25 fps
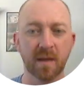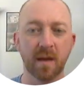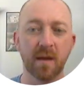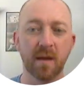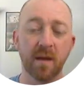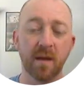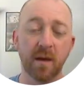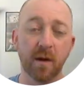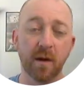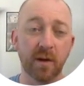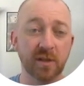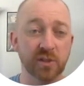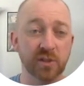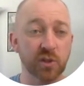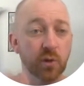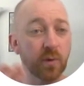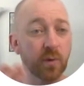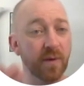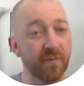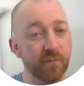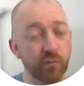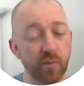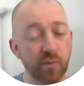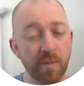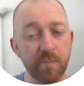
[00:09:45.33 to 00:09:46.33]
All right, so I've
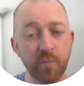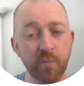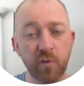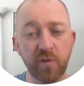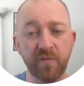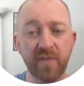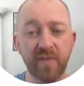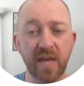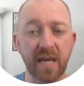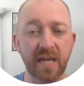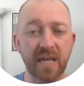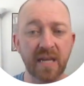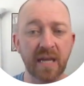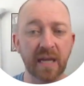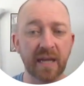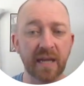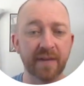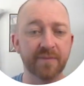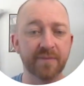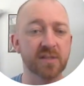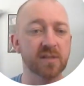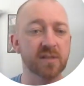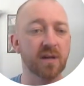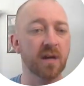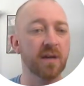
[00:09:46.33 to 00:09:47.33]
removed that negative
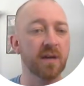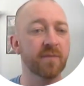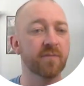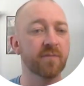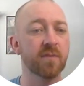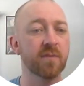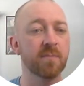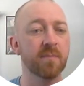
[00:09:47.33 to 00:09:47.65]
sign from